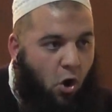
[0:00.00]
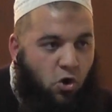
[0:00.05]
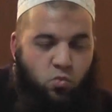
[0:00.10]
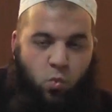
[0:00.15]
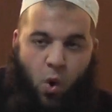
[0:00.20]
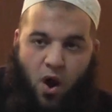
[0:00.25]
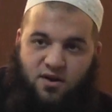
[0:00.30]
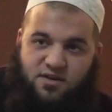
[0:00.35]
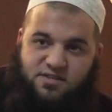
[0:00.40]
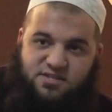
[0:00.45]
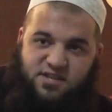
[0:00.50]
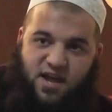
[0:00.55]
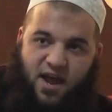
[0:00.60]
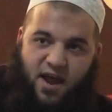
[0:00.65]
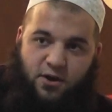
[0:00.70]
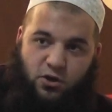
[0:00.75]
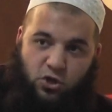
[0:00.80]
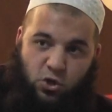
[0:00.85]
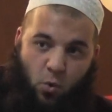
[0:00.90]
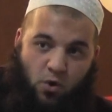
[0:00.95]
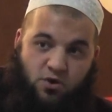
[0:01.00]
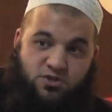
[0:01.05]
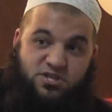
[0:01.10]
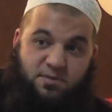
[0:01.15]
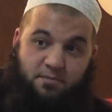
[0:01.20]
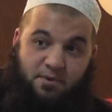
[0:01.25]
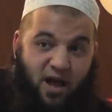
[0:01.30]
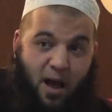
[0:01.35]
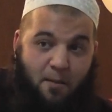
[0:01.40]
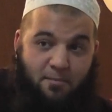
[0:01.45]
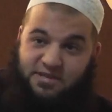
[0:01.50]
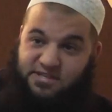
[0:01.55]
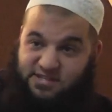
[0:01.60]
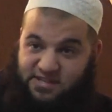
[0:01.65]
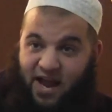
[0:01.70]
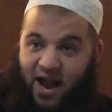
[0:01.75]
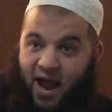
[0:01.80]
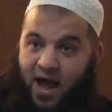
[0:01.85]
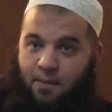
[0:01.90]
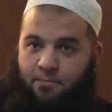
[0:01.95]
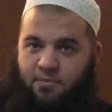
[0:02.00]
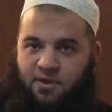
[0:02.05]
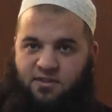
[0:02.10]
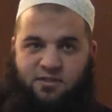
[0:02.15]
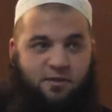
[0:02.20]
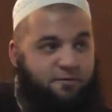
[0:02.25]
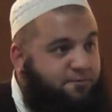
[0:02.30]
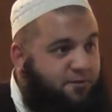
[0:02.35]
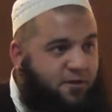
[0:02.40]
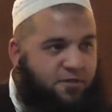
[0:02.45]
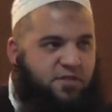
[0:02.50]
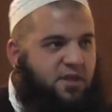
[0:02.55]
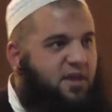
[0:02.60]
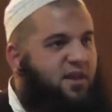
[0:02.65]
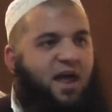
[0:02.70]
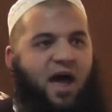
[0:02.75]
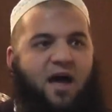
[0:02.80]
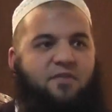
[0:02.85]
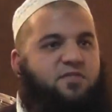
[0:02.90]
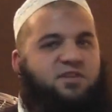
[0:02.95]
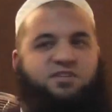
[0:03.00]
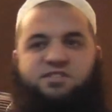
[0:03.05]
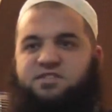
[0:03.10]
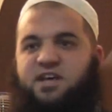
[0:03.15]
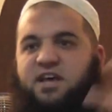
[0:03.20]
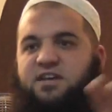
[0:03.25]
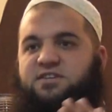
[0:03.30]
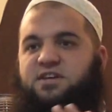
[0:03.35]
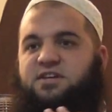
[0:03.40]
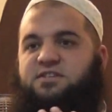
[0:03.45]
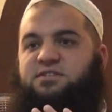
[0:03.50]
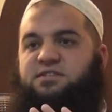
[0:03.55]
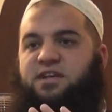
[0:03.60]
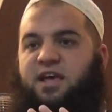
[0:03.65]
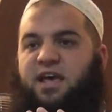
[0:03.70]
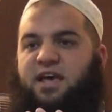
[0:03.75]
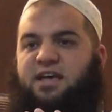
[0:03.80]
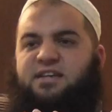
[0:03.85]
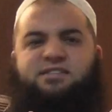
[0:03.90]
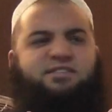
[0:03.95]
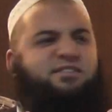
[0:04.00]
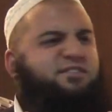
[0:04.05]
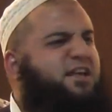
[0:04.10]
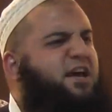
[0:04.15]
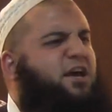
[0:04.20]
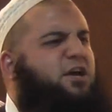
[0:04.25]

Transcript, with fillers: On one side, you want to become a Sahabi. The fadila and the status is